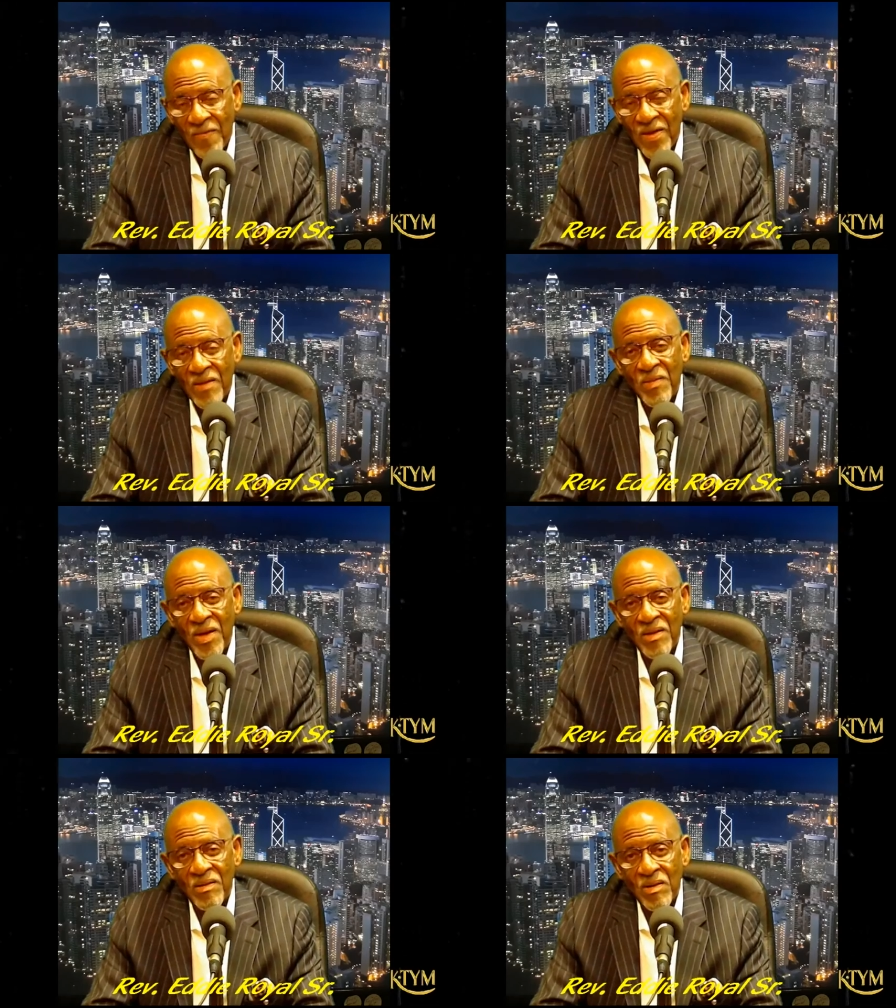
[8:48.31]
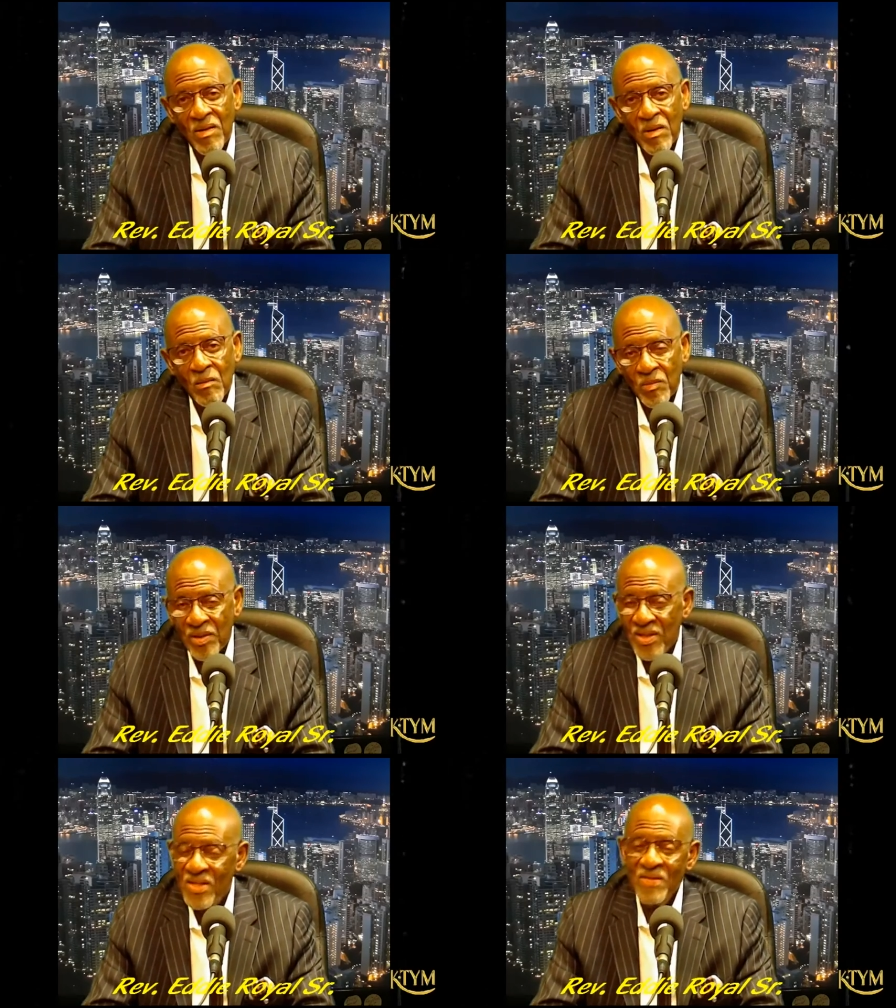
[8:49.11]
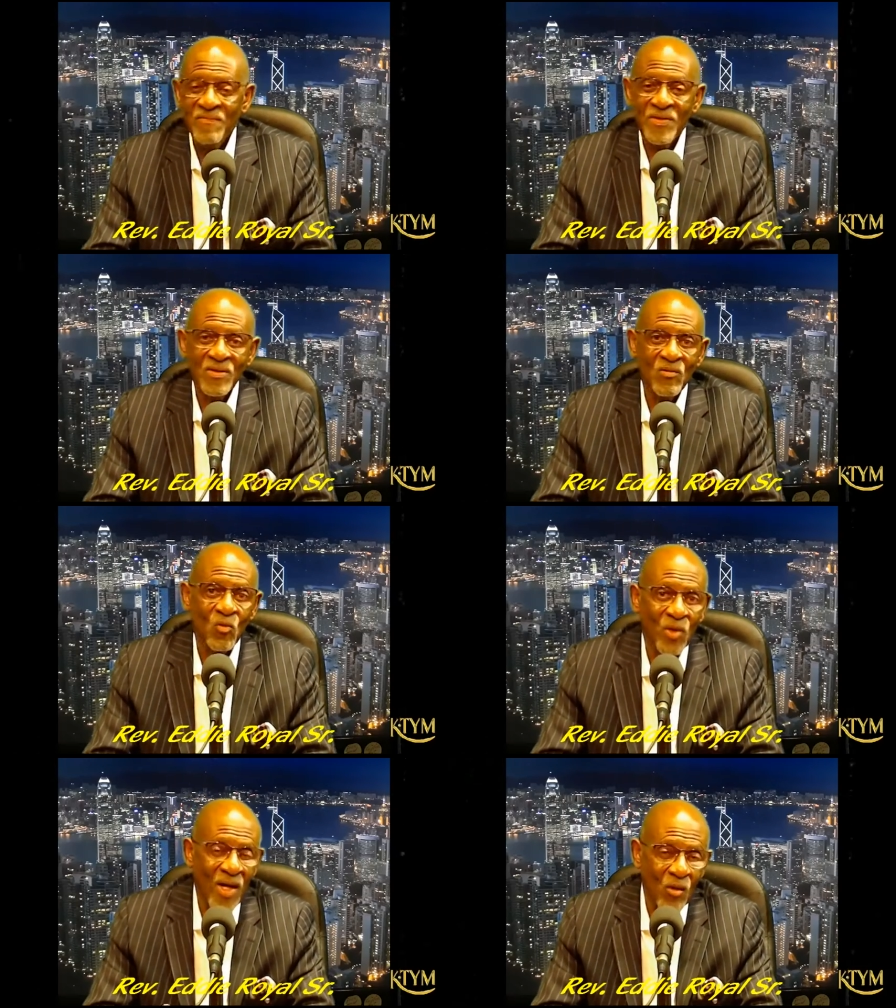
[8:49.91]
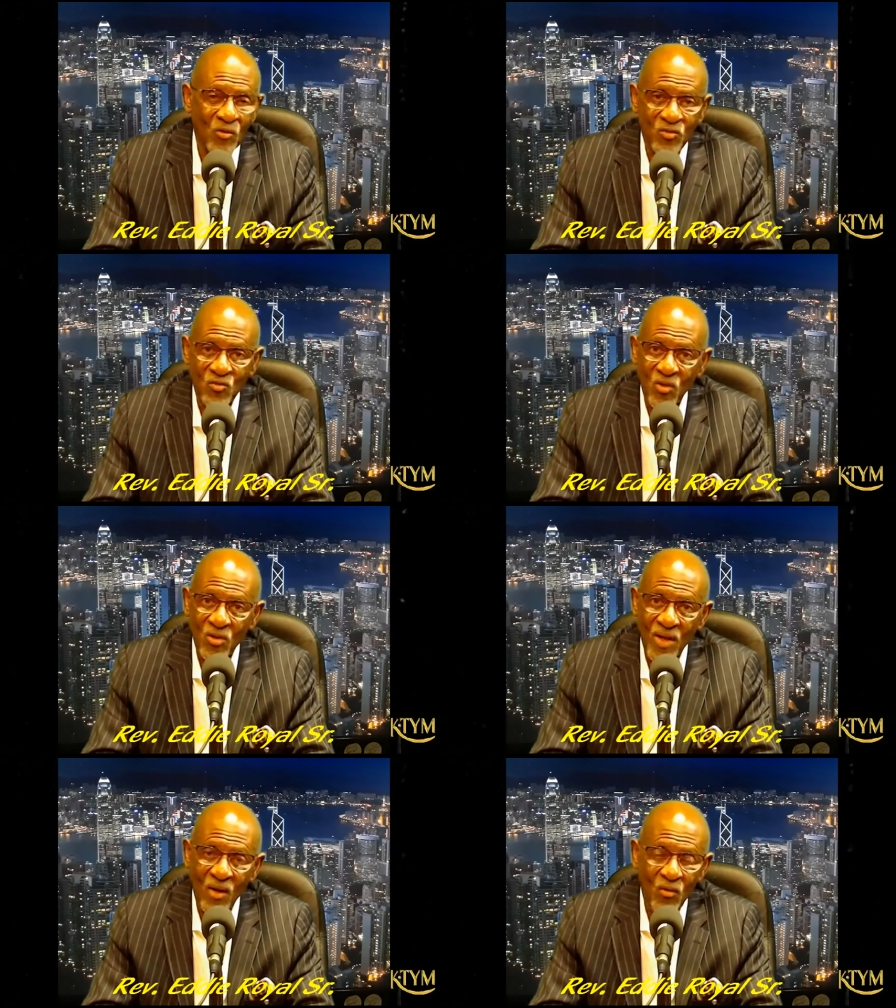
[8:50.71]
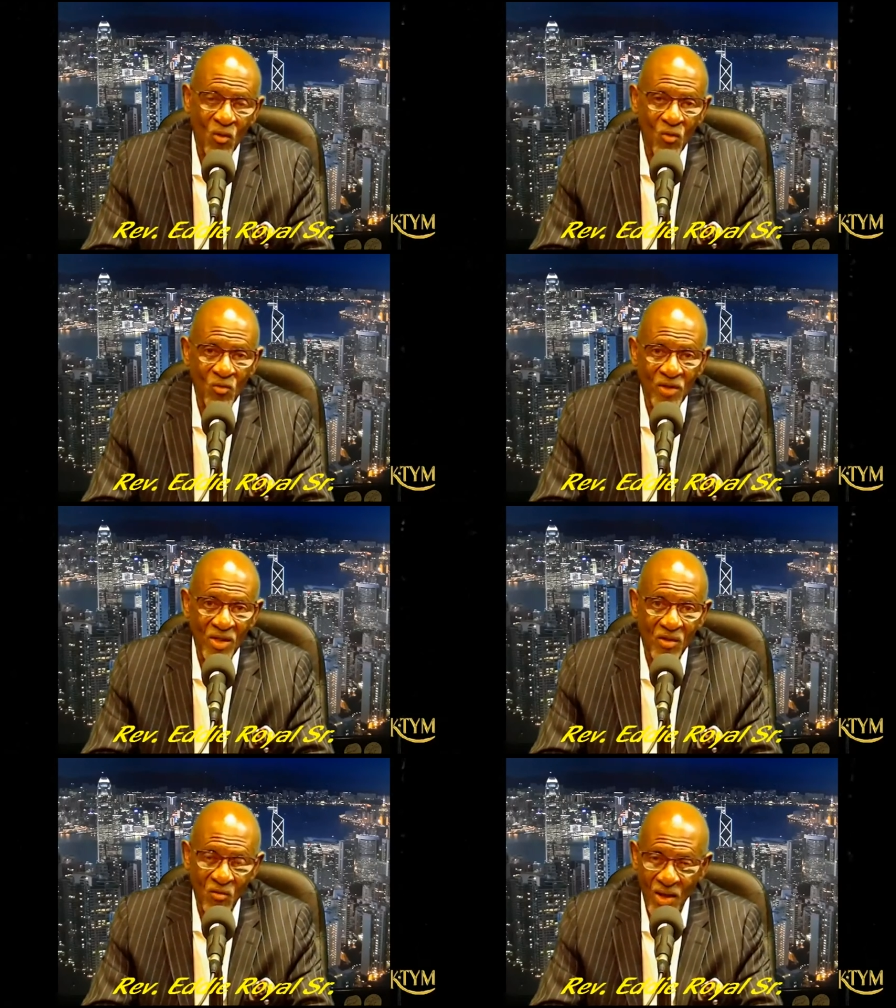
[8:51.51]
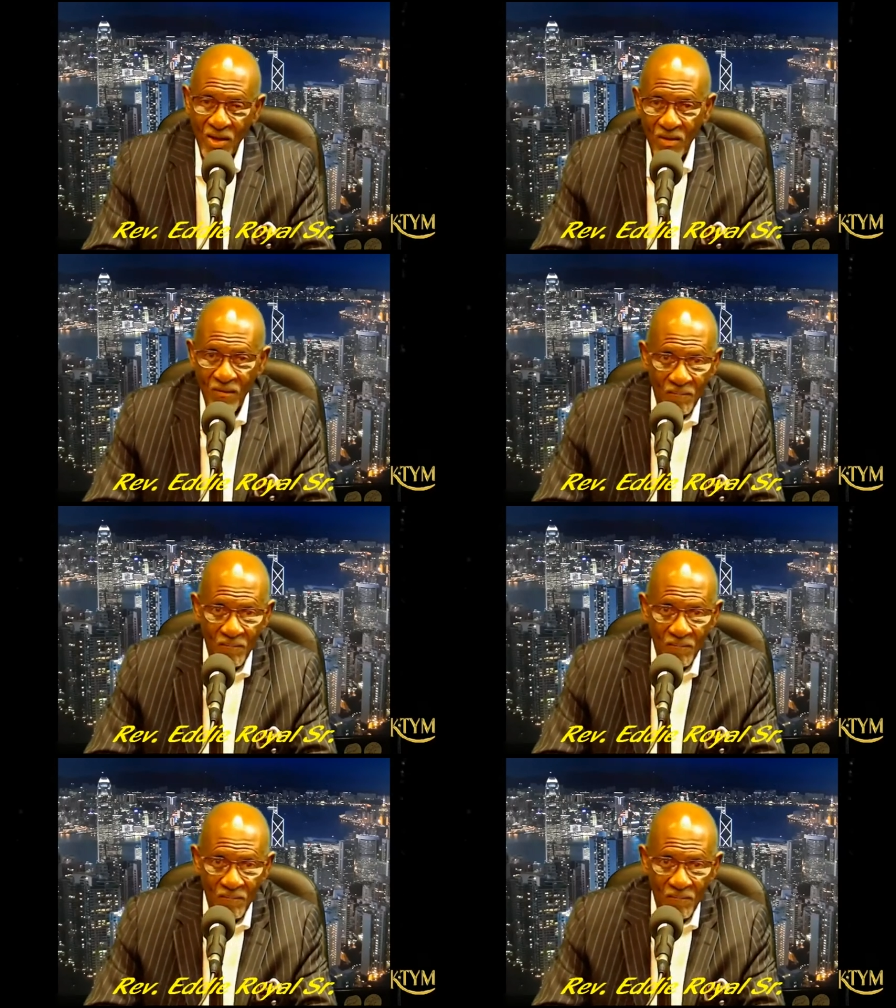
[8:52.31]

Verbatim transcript: Amen. But even when I was strung out on that crack,